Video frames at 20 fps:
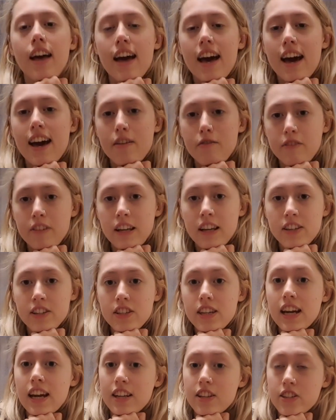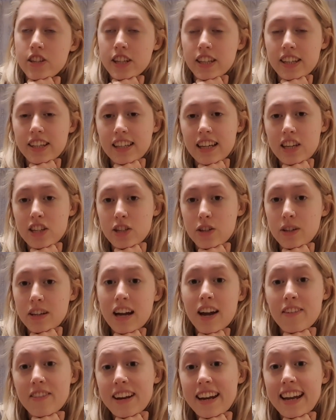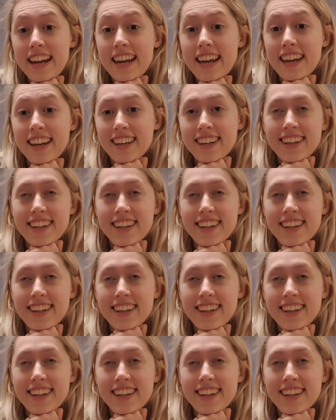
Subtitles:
And for lunch I had a chicken cashew curry.